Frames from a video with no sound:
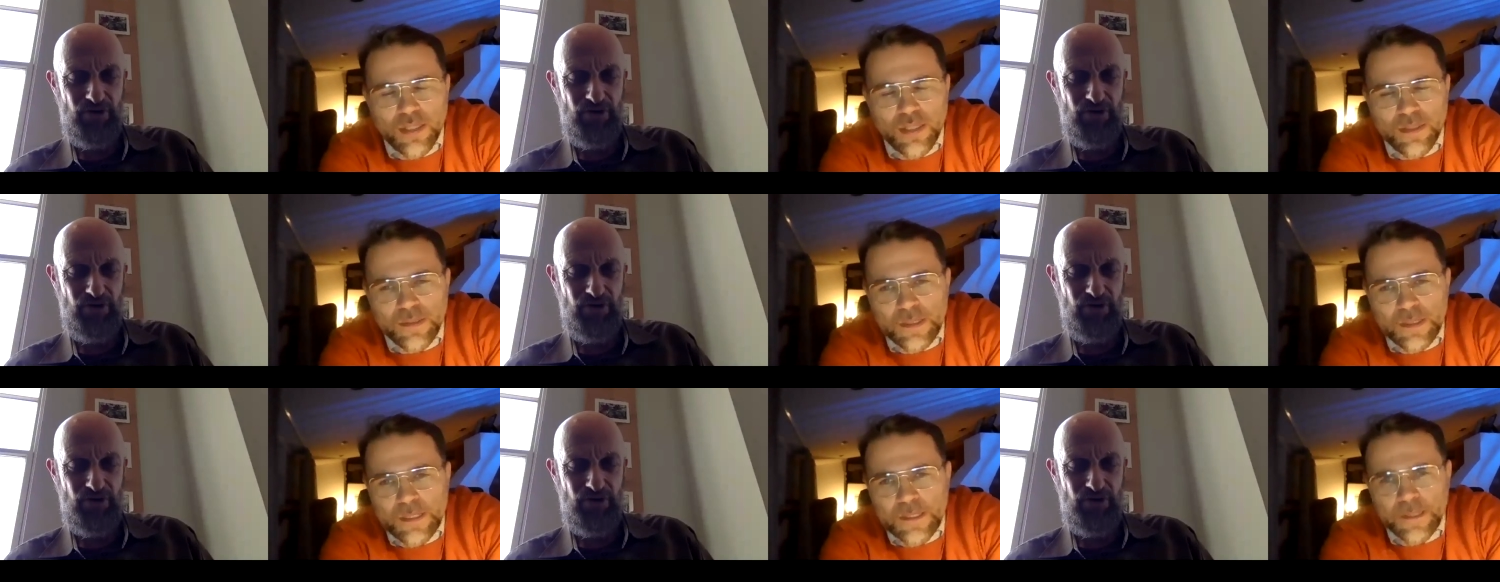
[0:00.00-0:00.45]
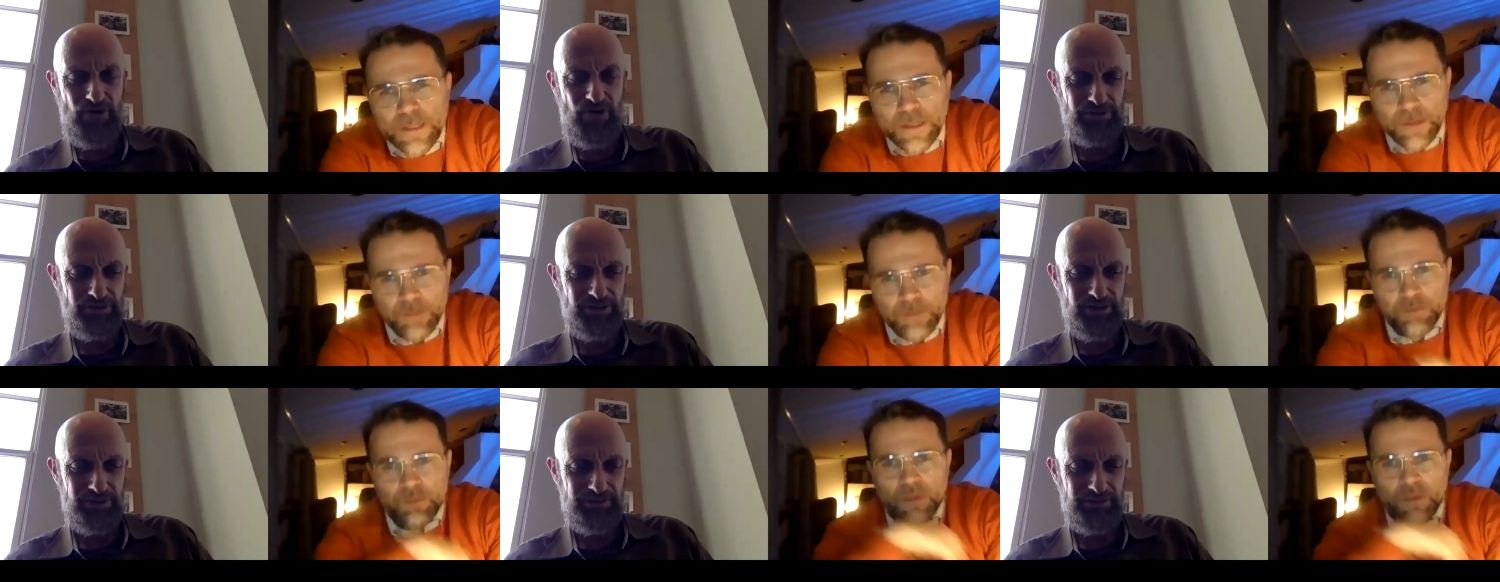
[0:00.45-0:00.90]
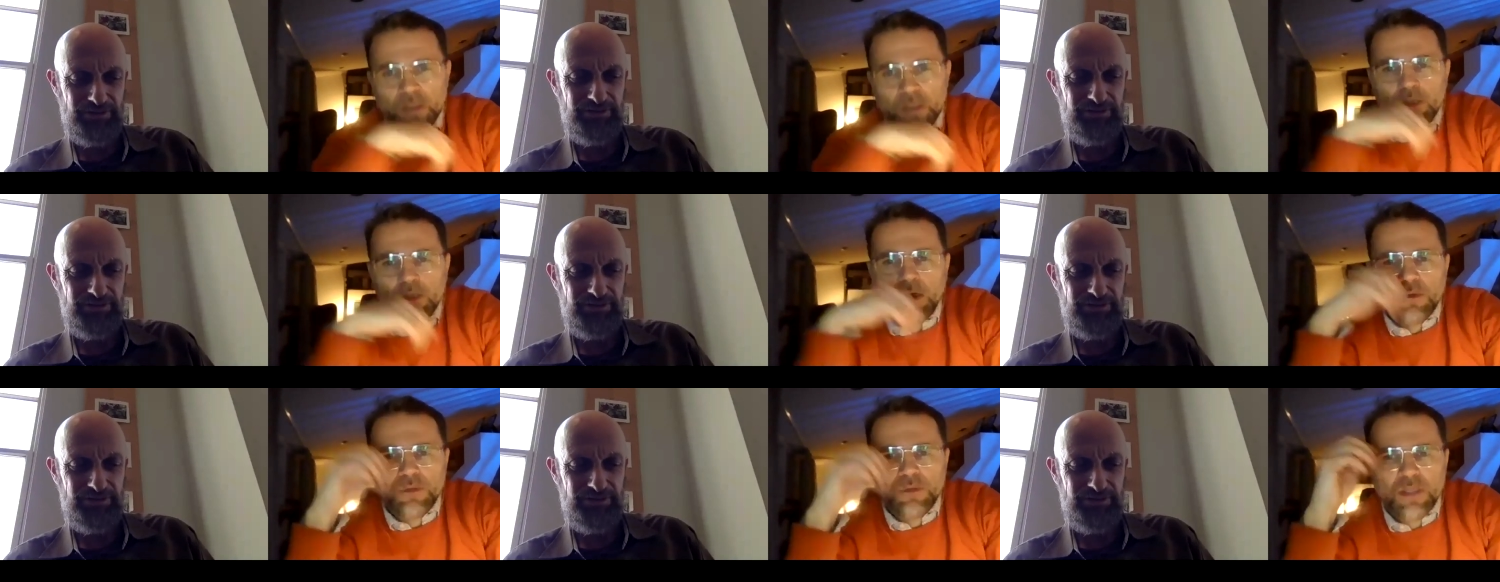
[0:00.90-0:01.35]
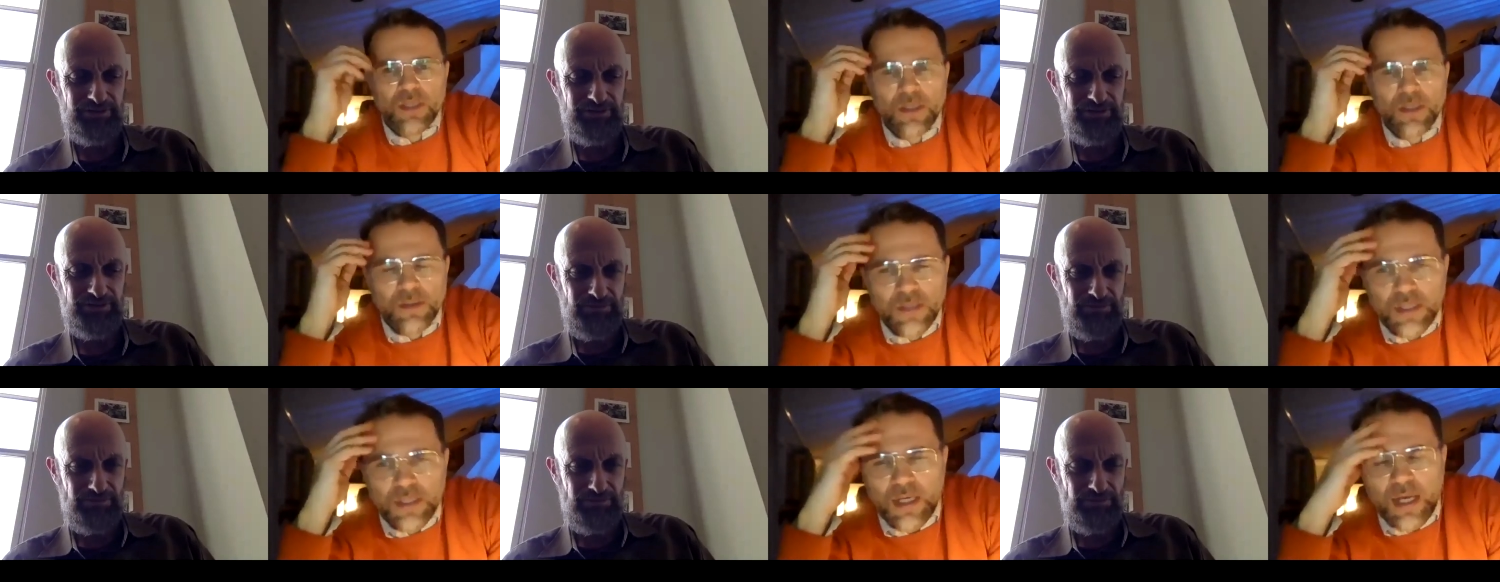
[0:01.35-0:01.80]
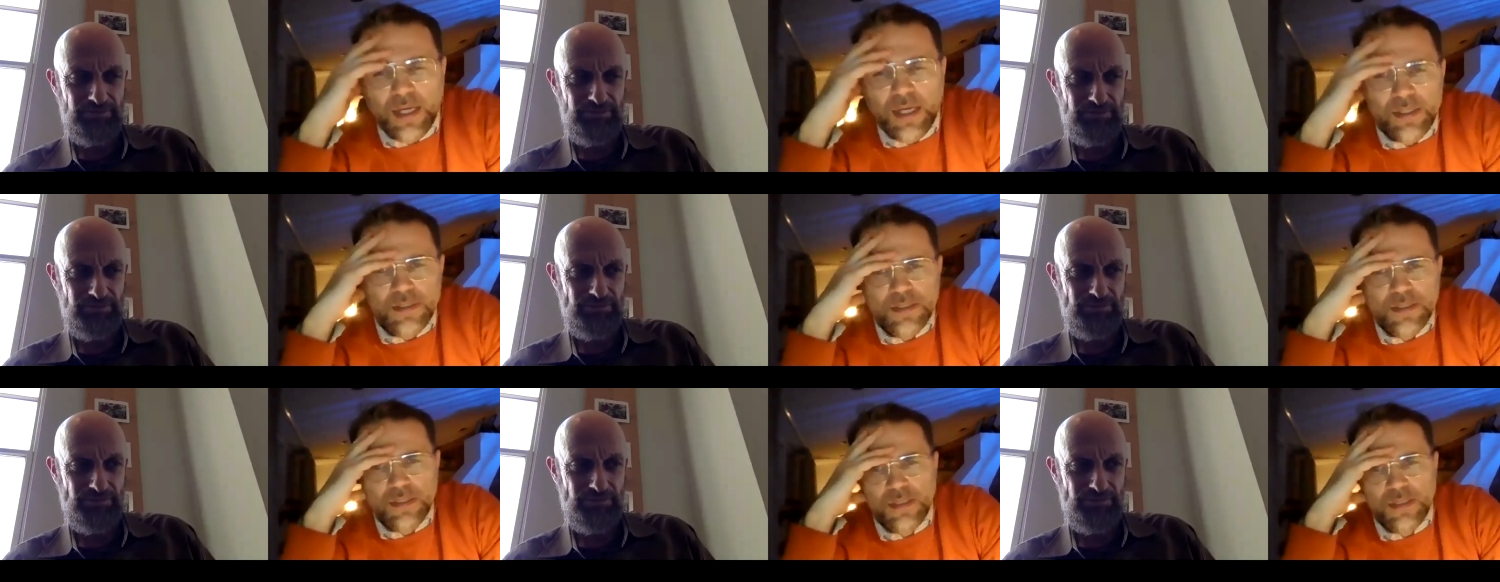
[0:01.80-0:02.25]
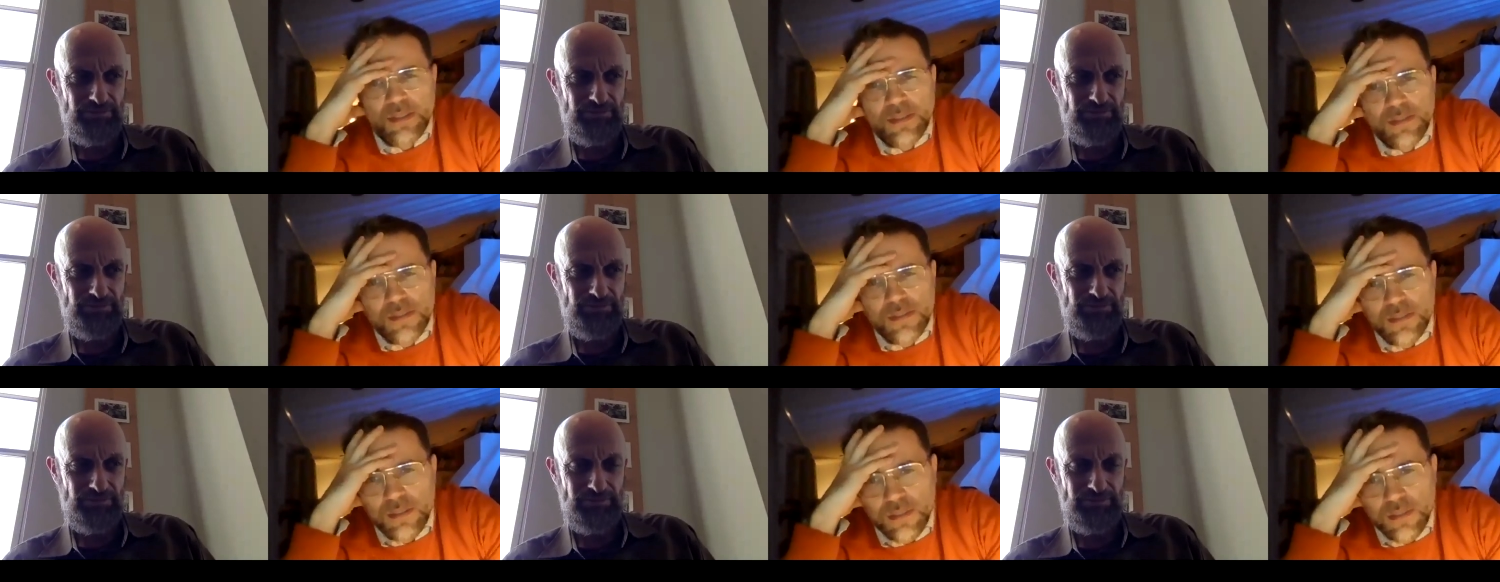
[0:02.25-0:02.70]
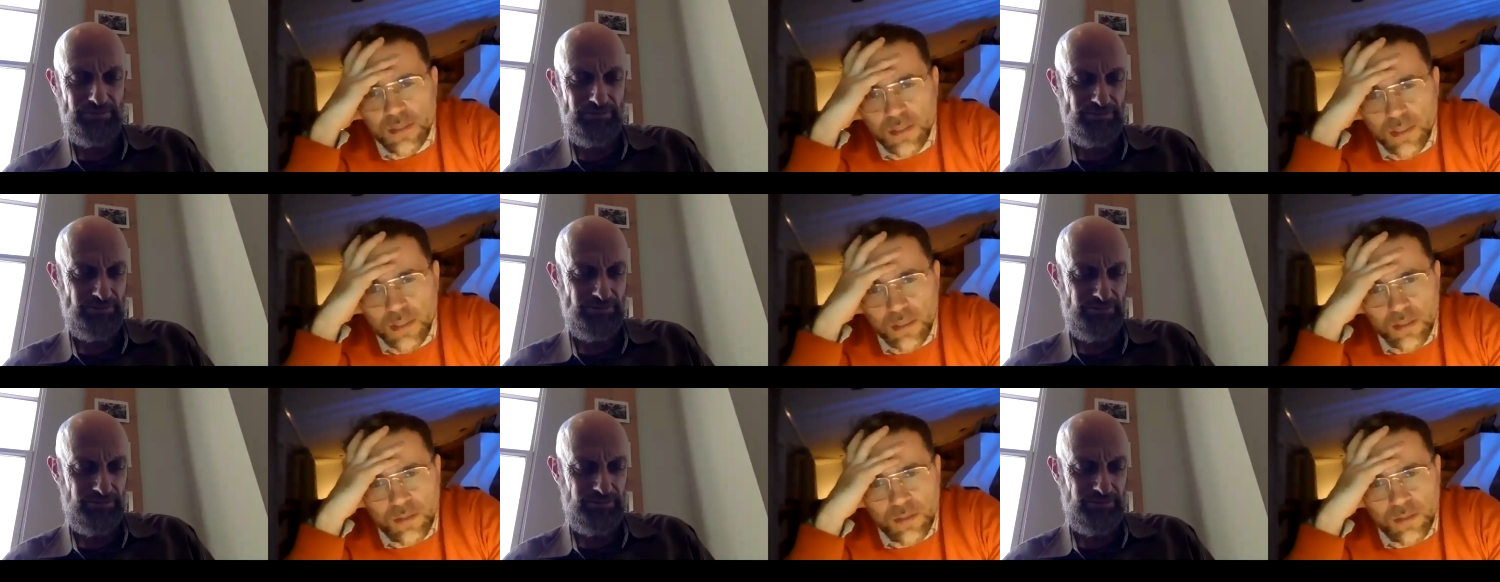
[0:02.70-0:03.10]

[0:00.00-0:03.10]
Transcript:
Speaker 1: Of course, of course you know the the high seas uh,